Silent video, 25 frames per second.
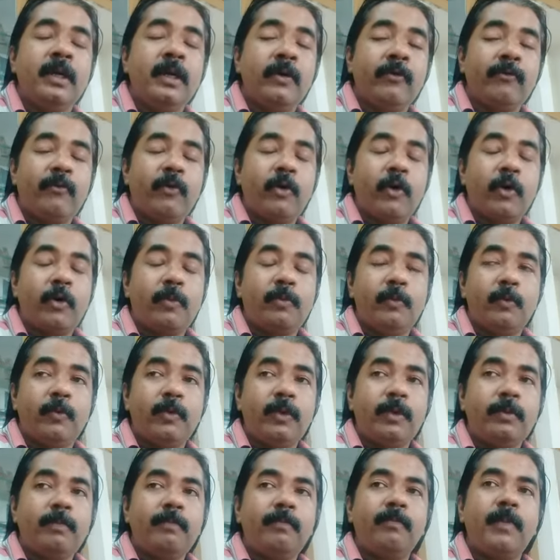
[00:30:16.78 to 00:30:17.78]
for
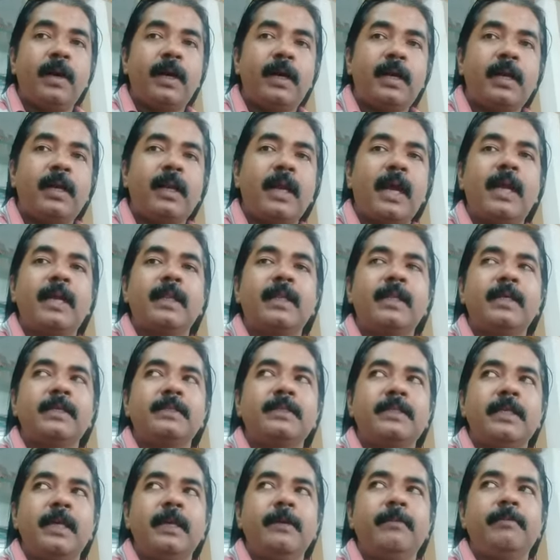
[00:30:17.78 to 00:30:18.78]
moon, but at the
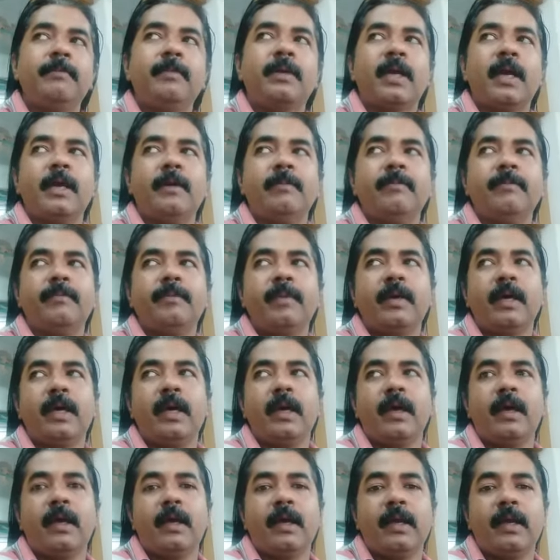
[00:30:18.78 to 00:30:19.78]
same time
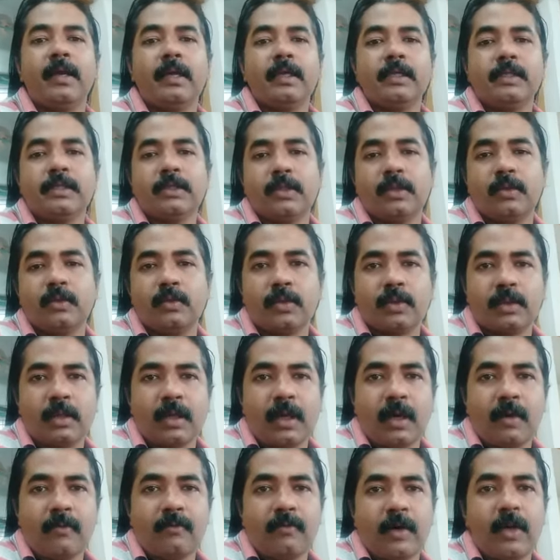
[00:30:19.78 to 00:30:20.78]
it is in
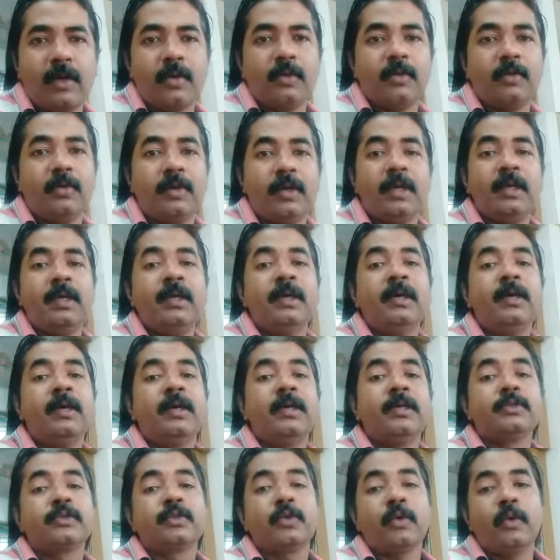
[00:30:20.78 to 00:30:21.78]
Uttara-Phalguni.
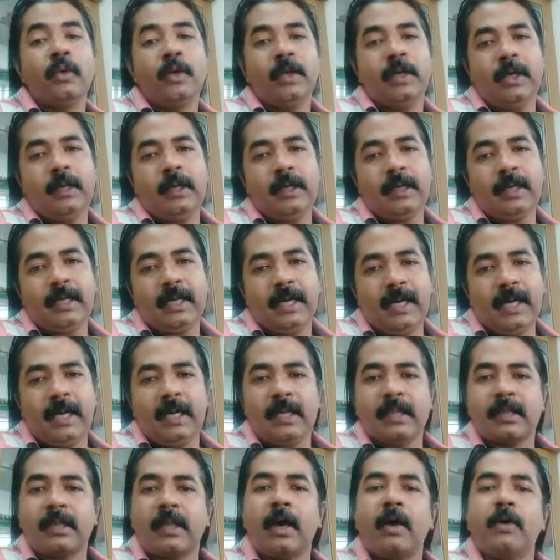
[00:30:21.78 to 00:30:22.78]
So in
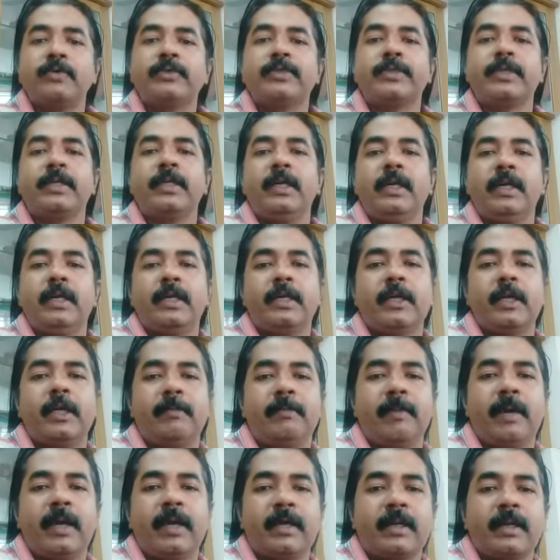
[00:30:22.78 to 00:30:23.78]
8th house
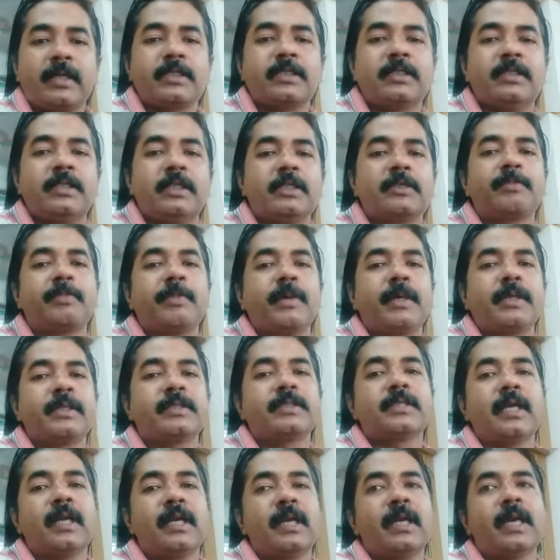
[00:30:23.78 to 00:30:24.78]
related matters, this
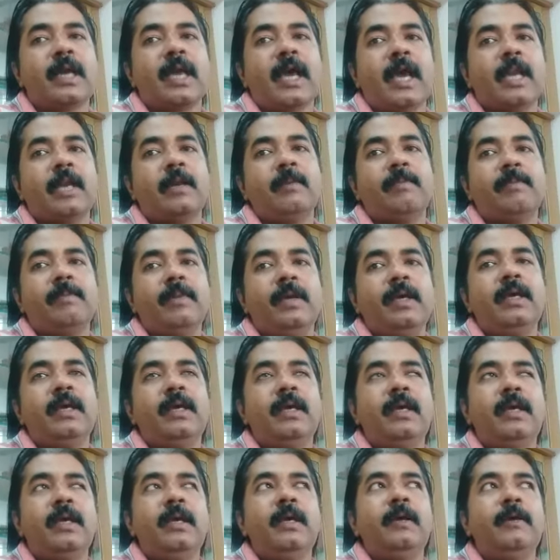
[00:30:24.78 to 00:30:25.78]
person can
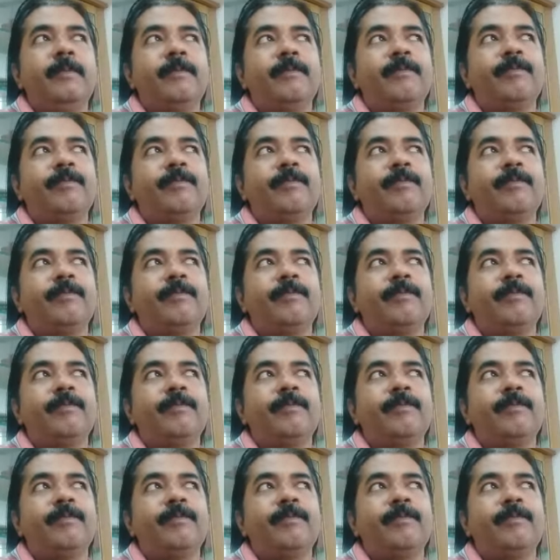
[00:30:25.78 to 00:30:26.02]
be